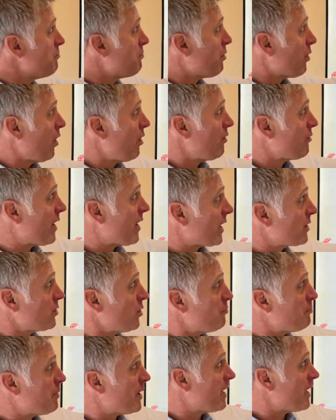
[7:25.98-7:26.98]
por el recto
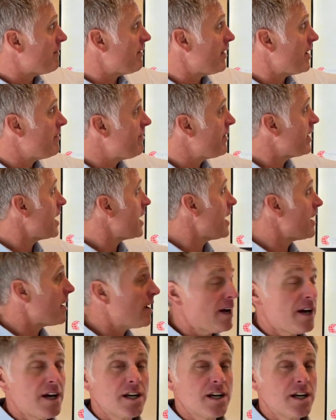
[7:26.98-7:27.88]
para verificar.